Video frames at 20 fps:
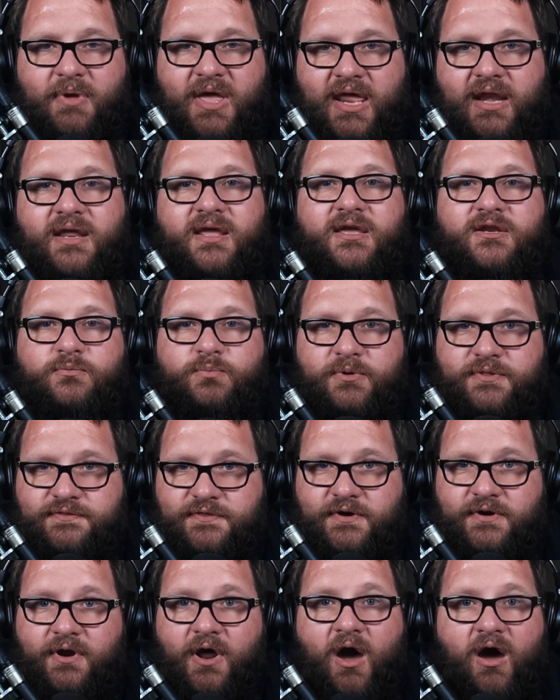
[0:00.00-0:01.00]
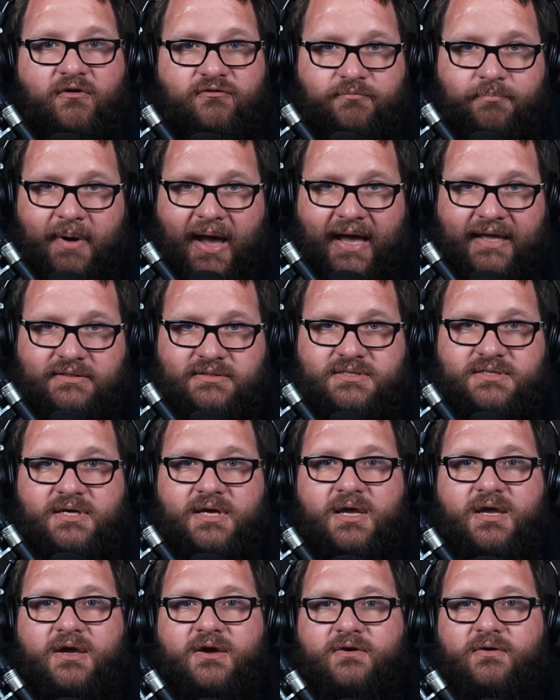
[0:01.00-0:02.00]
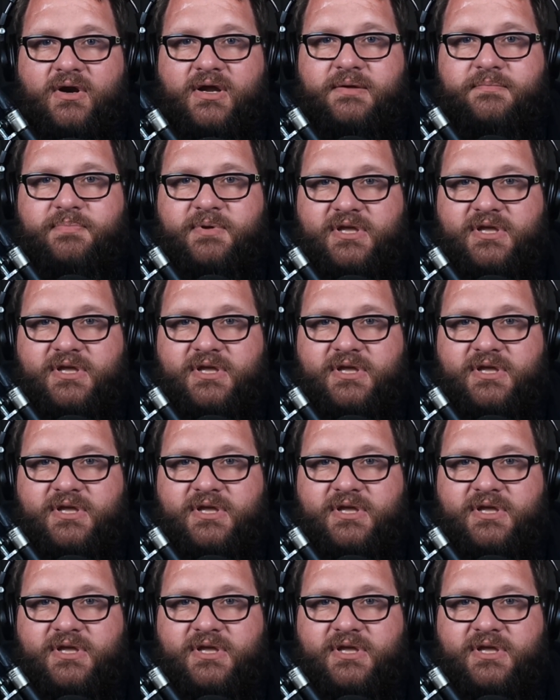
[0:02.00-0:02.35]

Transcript: hitting it with the Nerf bat, right?